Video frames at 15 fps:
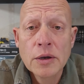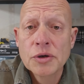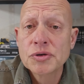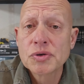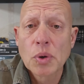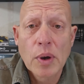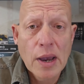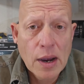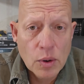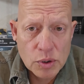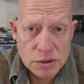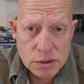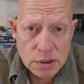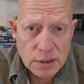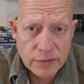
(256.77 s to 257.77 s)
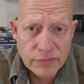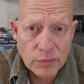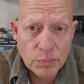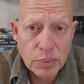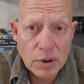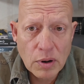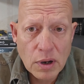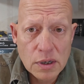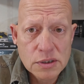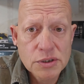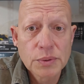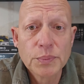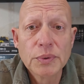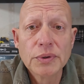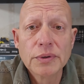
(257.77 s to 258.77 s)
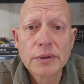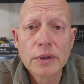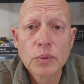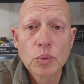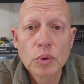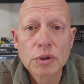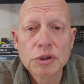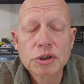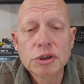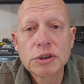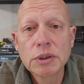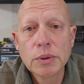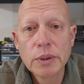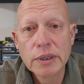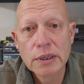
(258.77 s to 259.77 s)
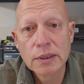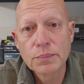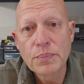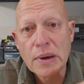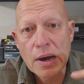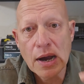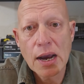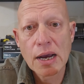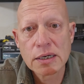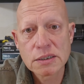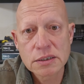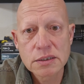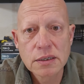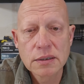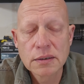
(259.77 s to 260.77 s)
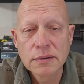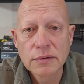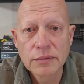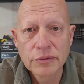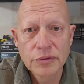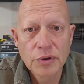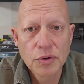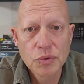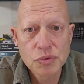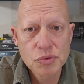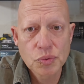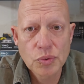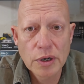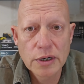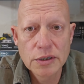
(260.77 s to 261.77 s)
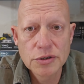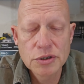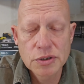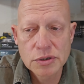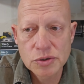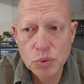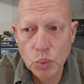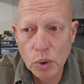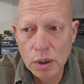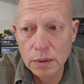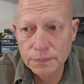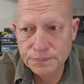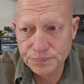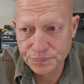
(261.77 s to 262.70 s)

So how is it even possible that we're shooting past those ranges? Well,